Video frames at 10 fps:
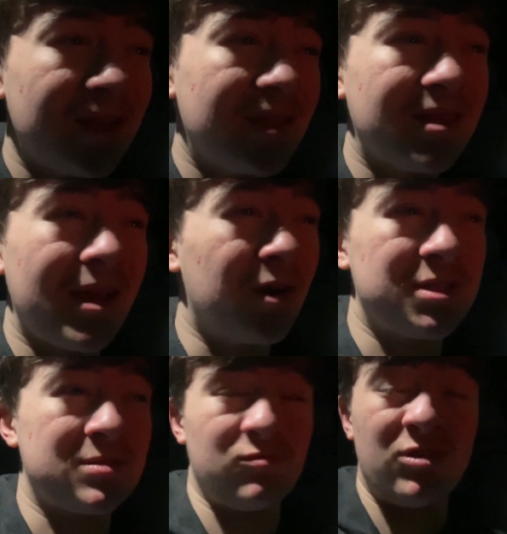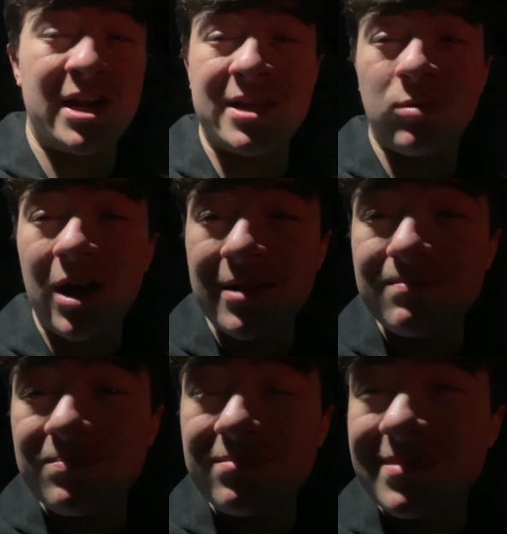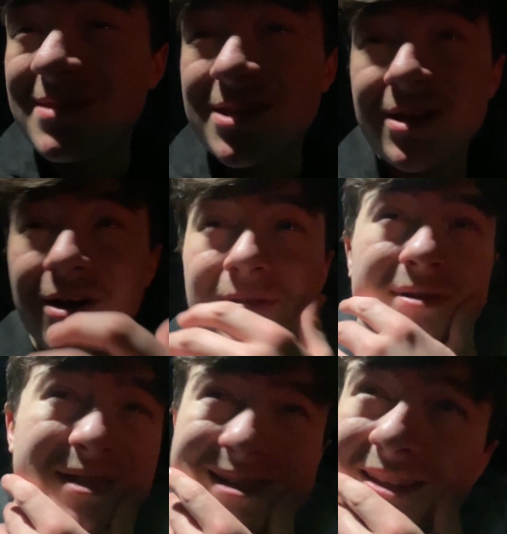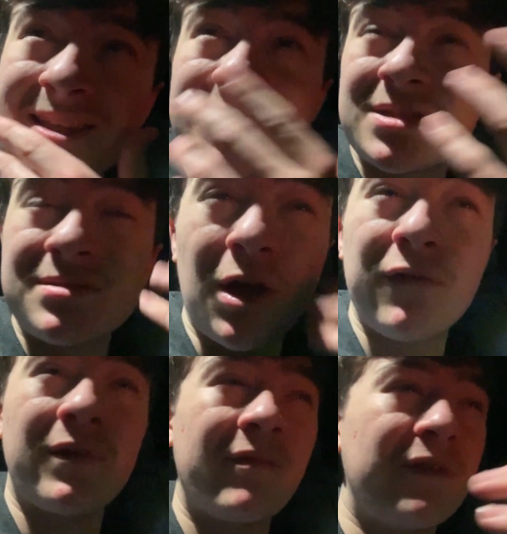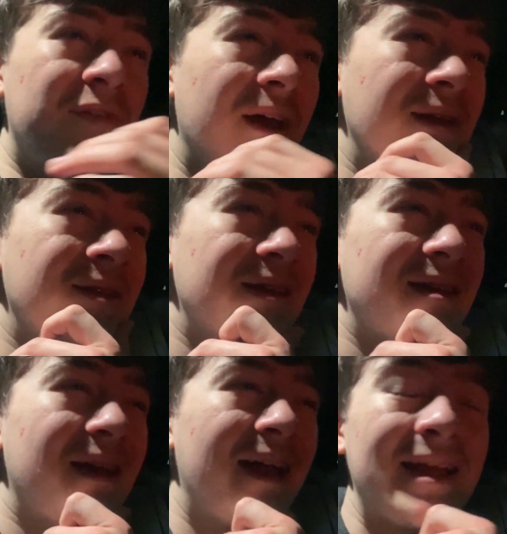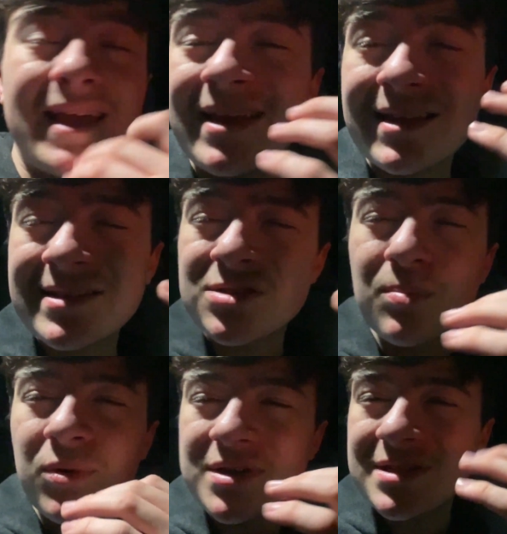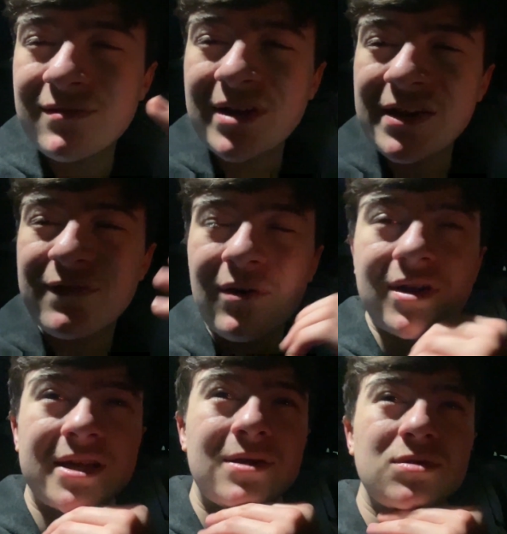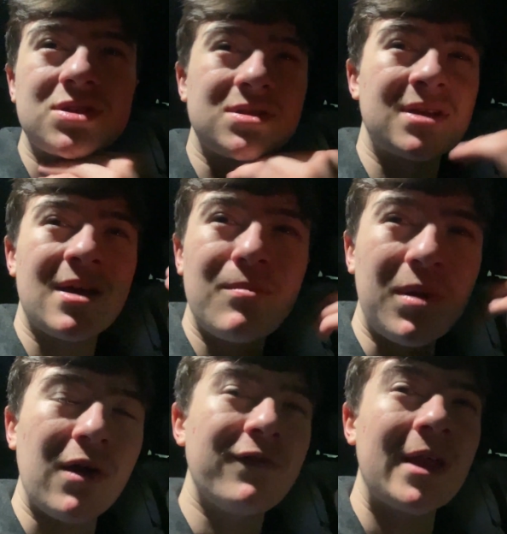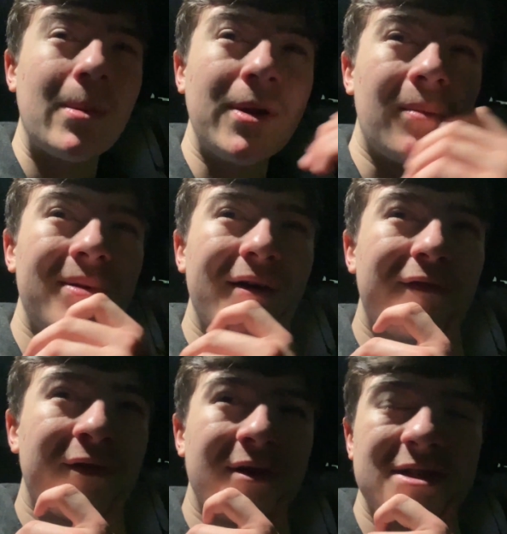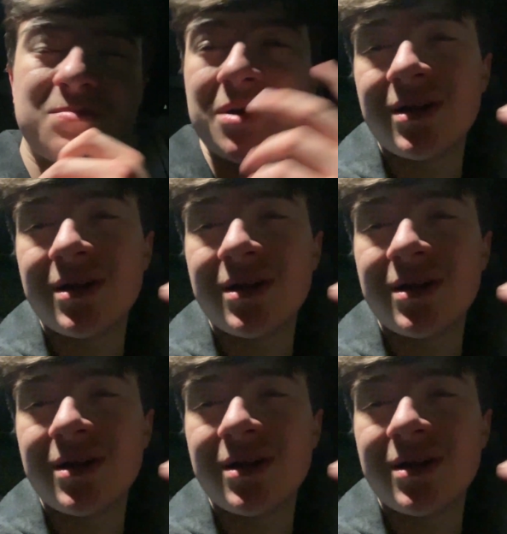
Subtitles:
They are just really quite, you know, they just go for everything. And at some points it really felt like he was just blowing for them and not blowing for us. But